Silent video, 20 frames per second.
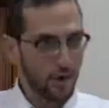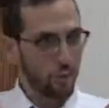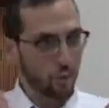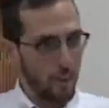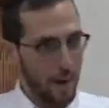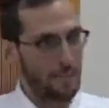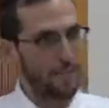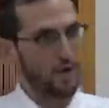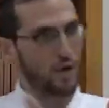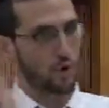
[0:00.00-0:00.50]
or
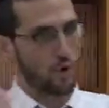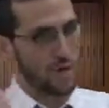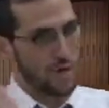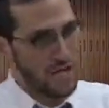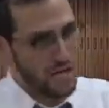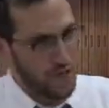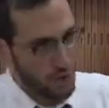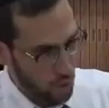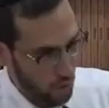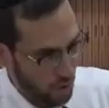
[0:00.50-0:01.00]
women are
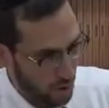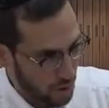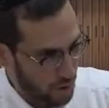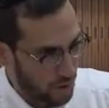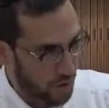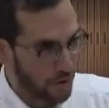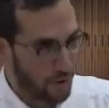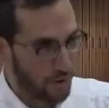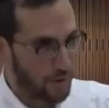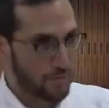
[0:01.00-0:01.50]

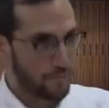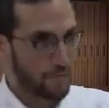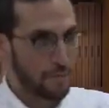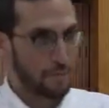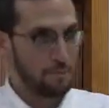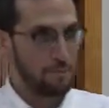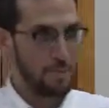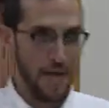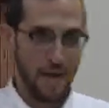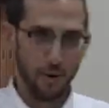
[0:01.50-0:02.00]
equal.
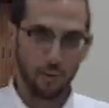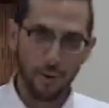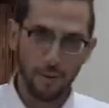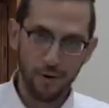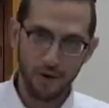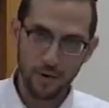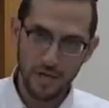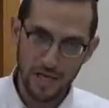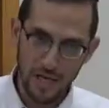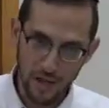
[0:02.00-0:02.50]
Men and women
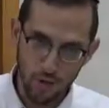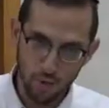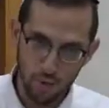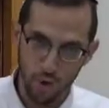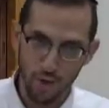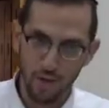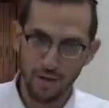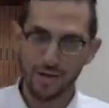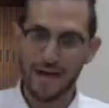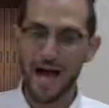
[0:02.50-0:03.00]
are
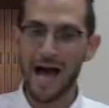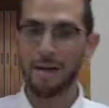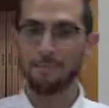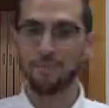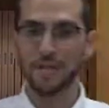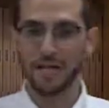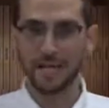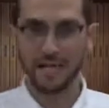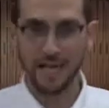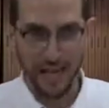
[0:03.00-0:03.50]
equal
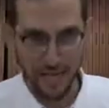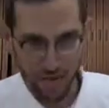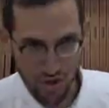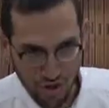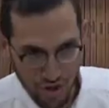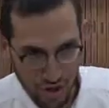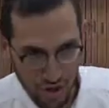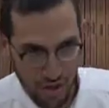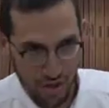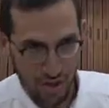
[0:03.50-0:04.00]

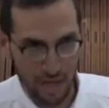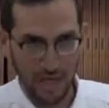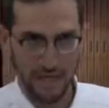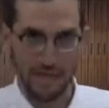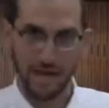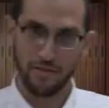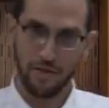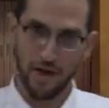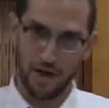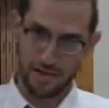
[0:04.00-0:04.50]
obligation in
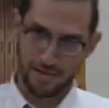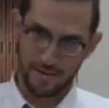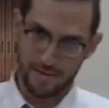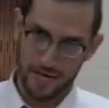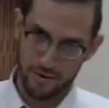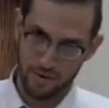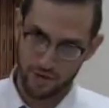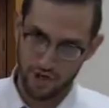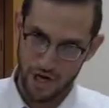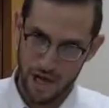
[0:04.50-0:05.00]
Hadlakas
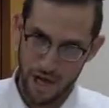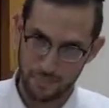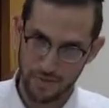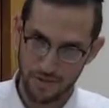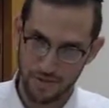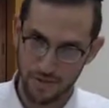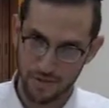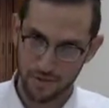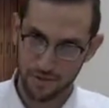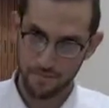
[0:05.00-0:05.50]
Neiros
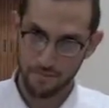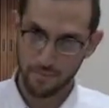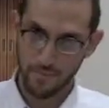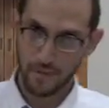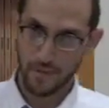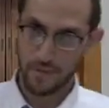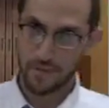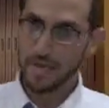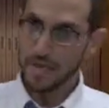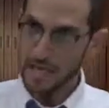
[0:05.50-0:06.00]
Shabbos.
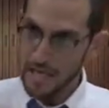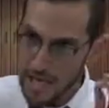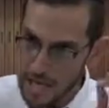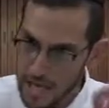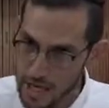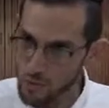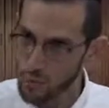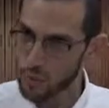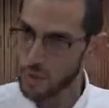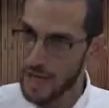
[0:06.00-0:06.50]

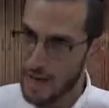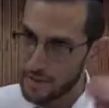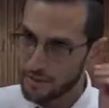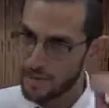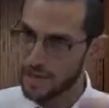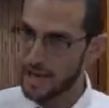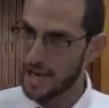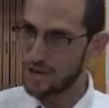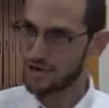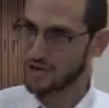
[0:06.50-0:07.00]
Equal
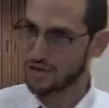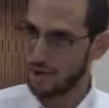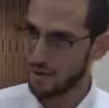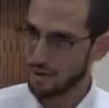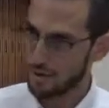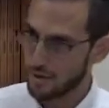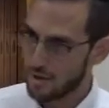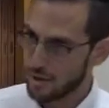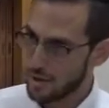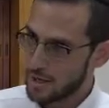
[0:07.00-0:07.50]
obligation.
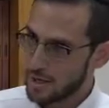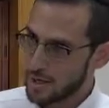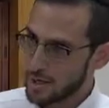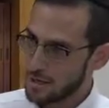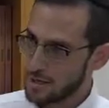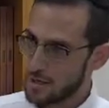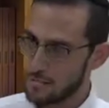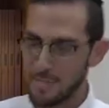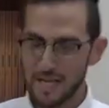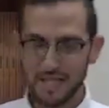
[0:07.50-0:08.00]

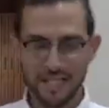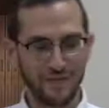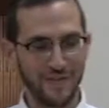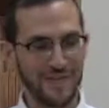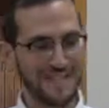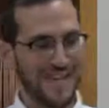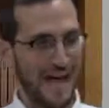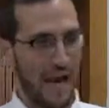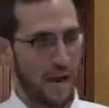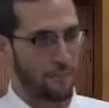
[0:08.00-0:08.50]
The mitzvah
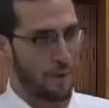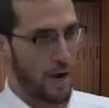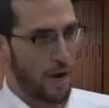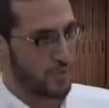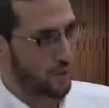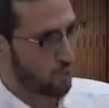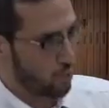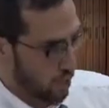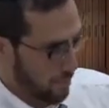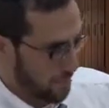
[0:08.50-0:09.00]
is not
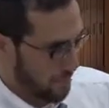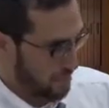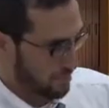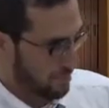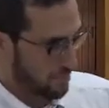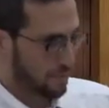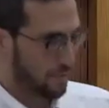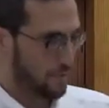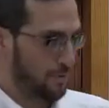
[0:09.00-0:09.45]
upon the woman